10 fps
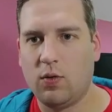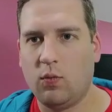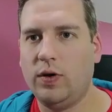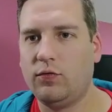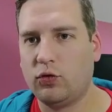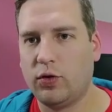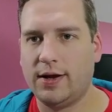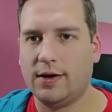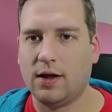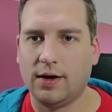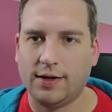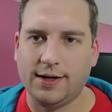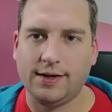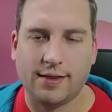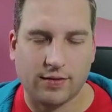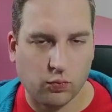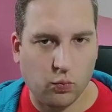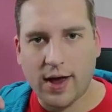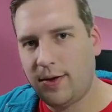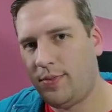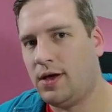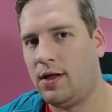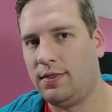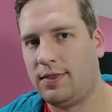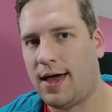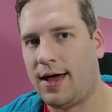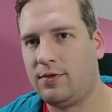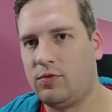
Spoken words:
We've created an ID that's way beyond that.